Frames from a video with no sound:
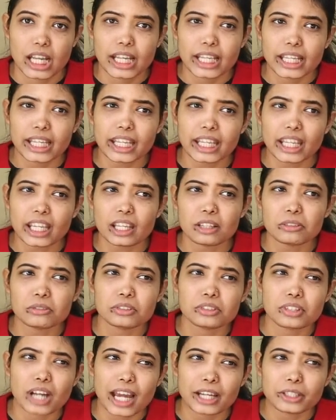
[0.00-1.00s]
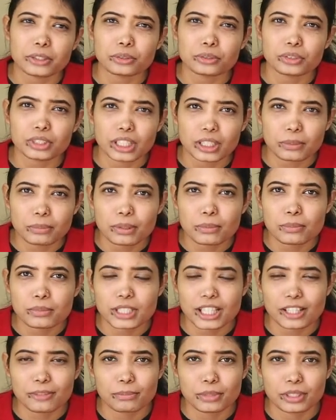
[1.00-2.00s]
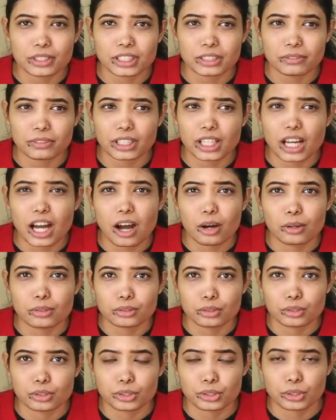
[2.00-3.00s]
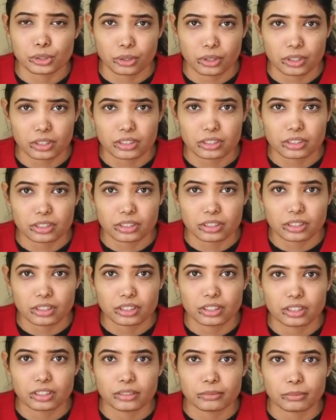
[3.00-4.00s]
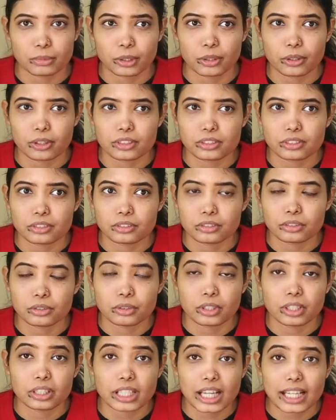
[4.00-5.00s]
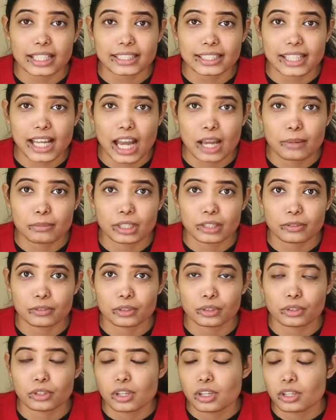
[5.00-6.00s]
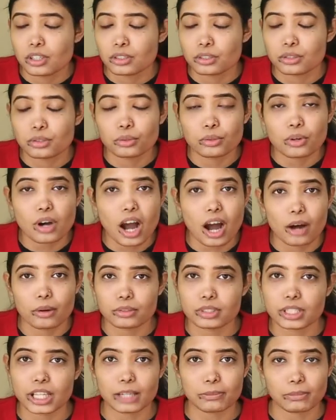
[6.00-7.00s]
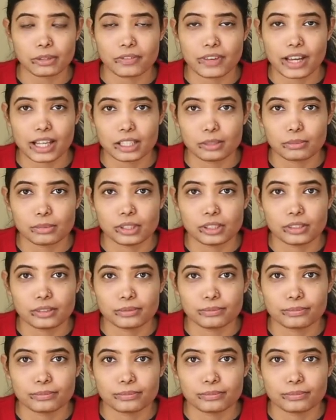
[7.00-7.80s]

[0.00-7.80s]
He tried to keep himself busy with the household chores because during that time there was no house help available.